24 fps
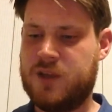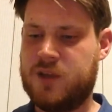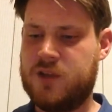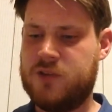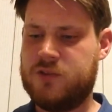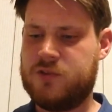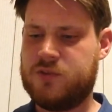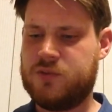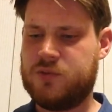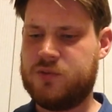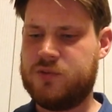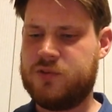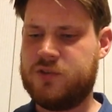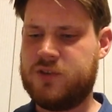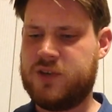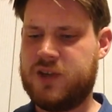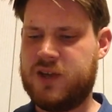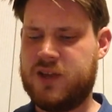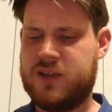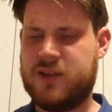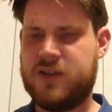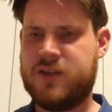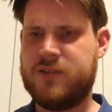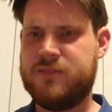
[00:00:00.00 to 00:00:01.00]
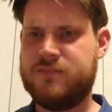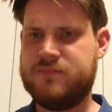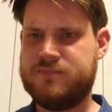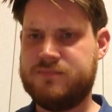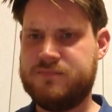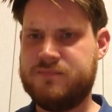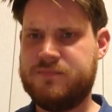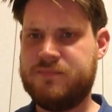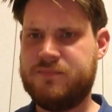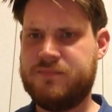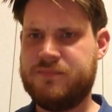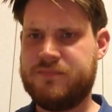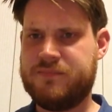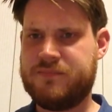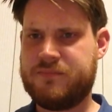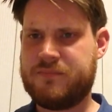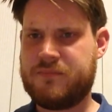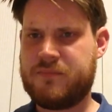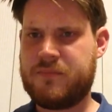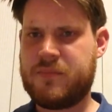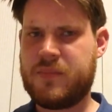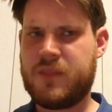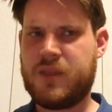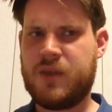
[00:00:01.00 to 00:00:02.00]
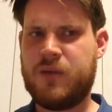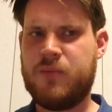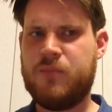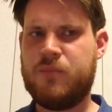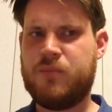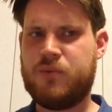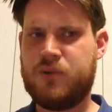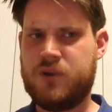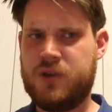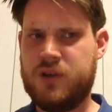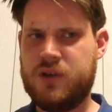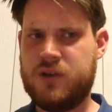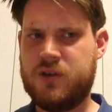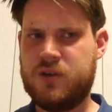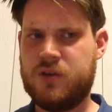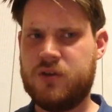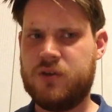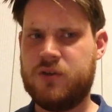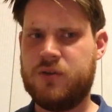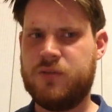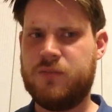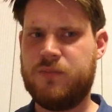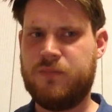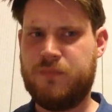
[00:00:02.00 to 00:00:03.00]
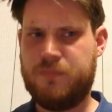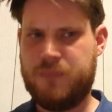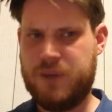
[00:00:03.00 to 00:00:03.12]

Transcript: So altogether, pretty good.